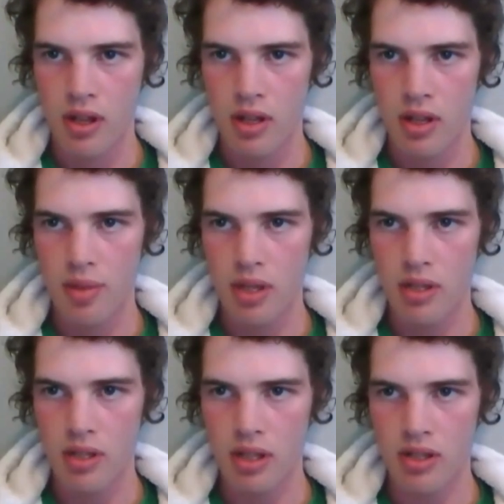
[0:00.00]
Libya is
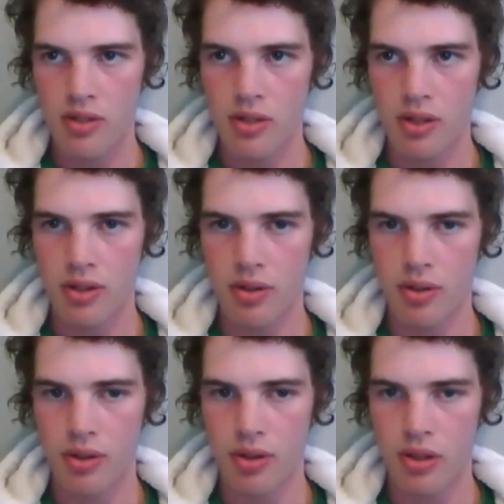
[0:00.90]
a country on the
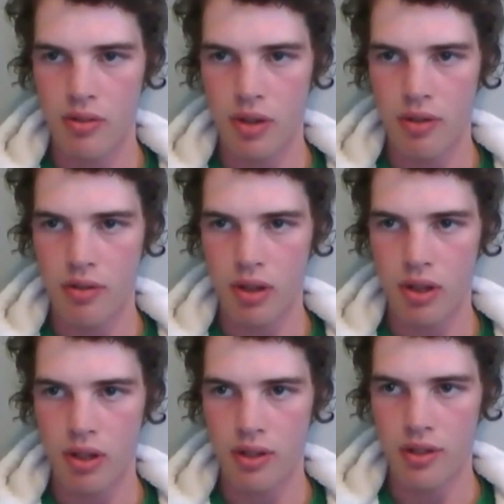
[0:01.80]
north coast of Africa
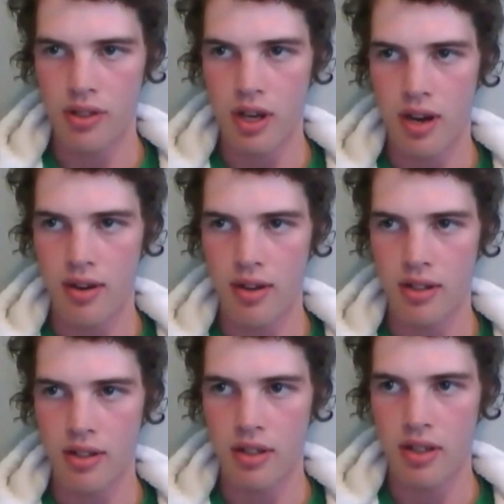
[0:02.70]
in the Sahara
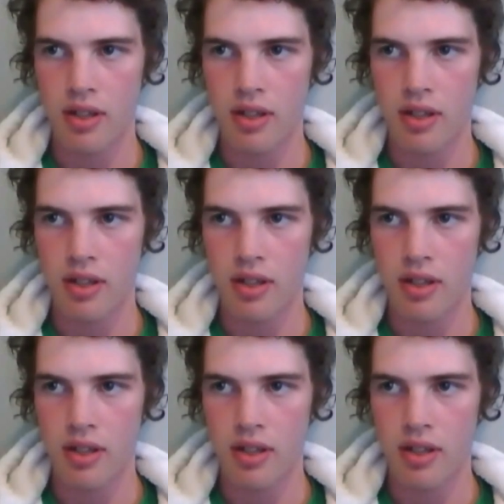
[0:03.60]
Desert,